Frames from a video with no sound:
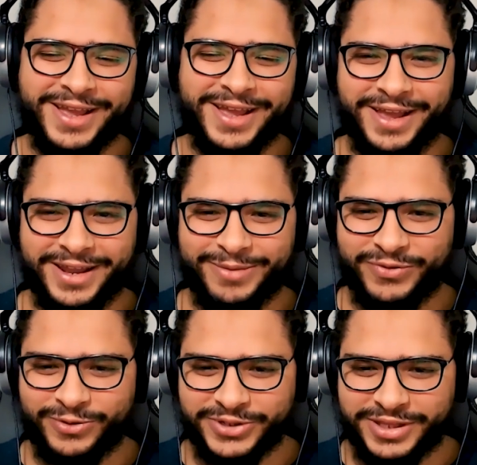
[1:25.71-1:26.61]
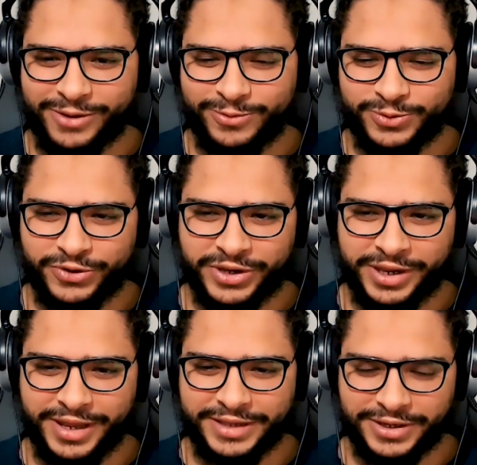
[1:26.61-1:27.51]
And before that, I was
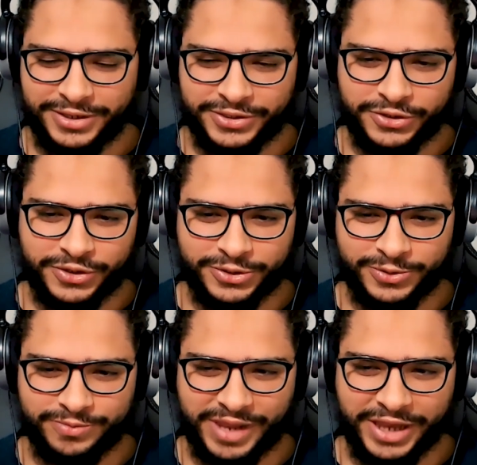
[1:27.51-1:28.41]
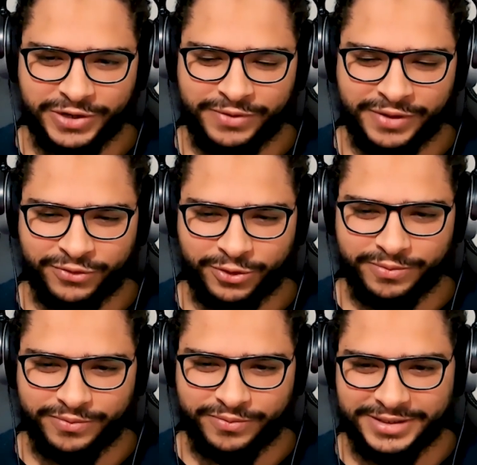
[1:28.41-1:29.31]
working as a researcher, so I shifted
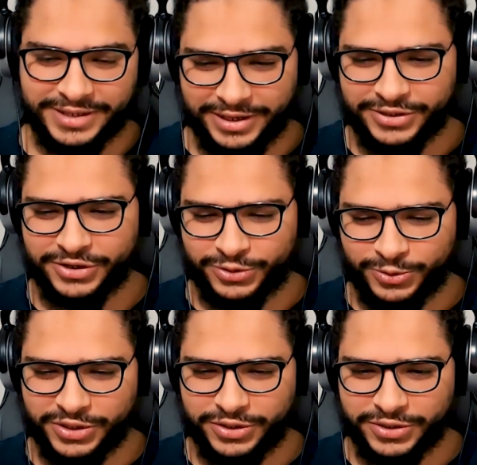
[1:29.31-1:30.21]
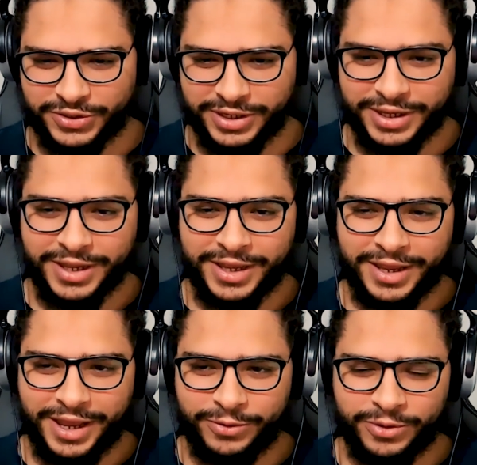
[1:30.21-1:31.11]
from the research to the industry.
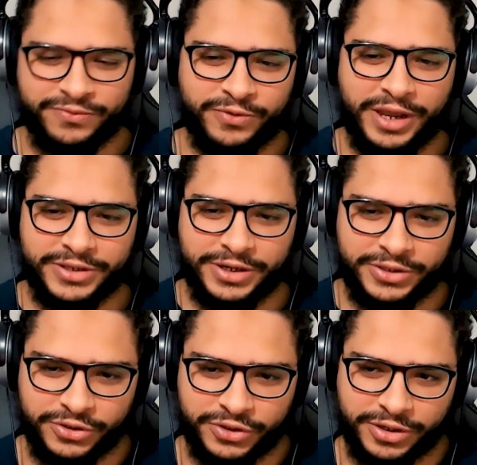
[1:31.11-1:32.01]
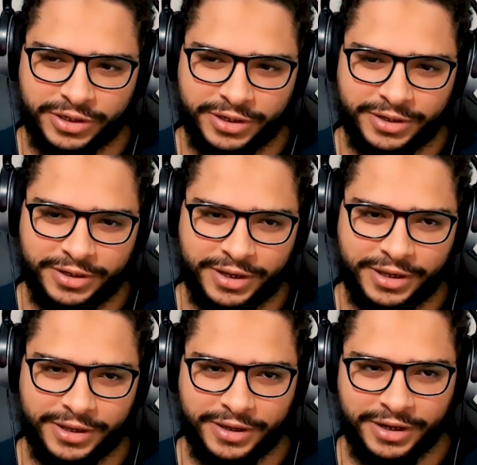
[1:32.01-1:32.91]
I worked as a researcher in
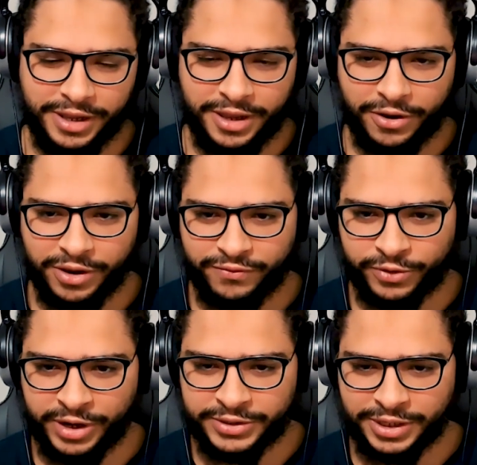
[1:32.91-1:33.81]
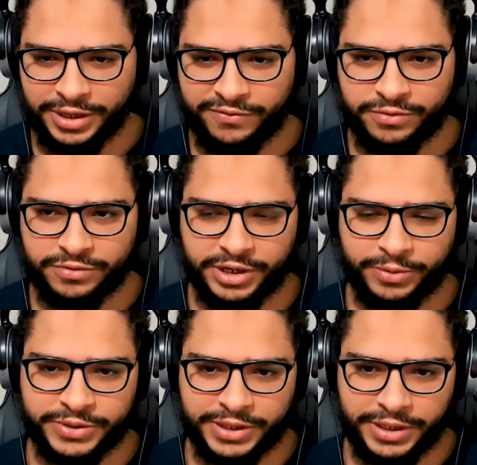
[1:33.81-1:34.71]
AI for healthcare for
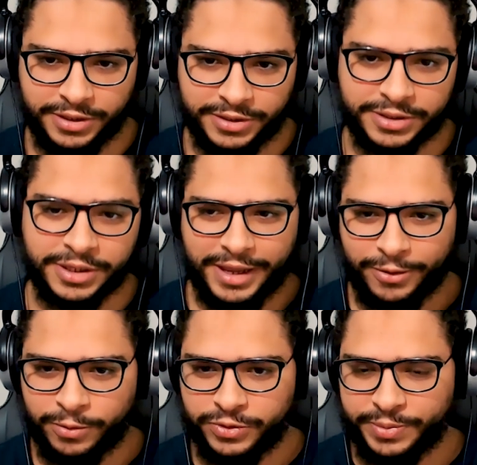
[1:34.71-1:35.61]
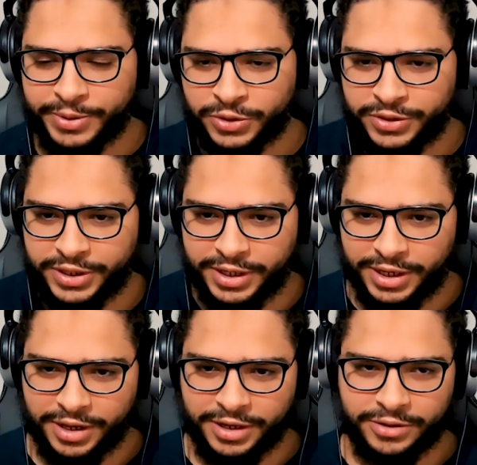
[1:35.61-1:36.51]
around 3 years. I hold a bachelor
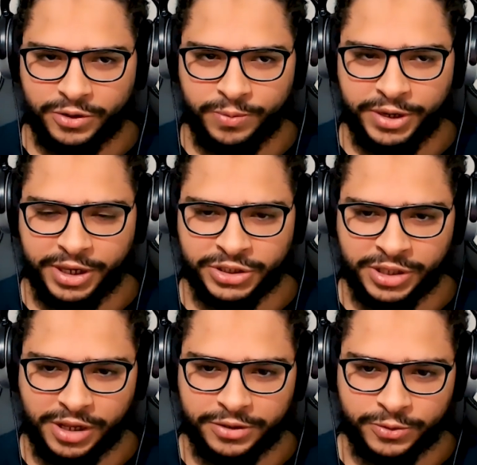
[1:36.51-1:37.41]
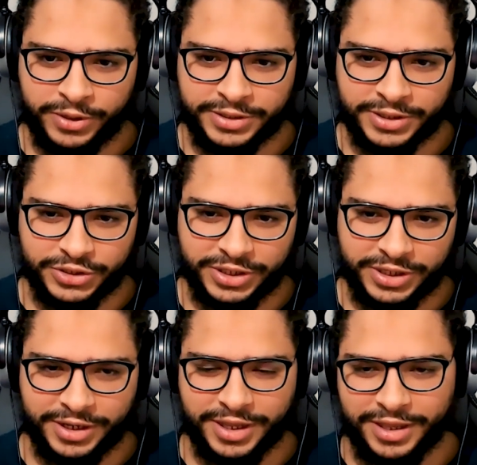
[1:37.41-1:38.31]
degree in communication and electronics
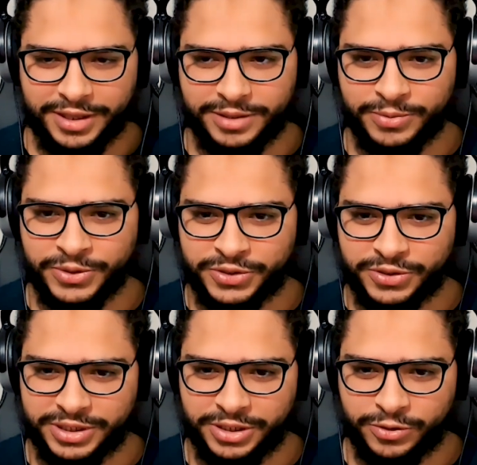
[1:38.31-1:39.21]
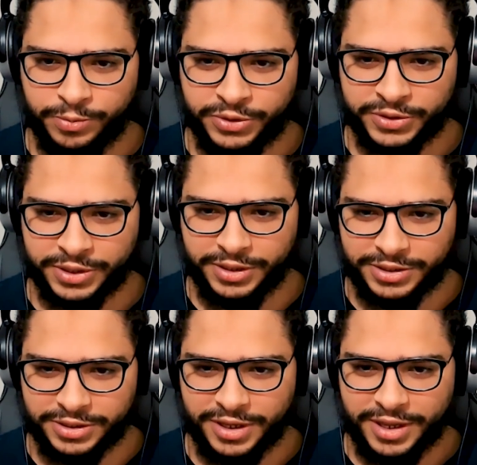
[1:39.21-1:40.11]
engineering and master's in computer science.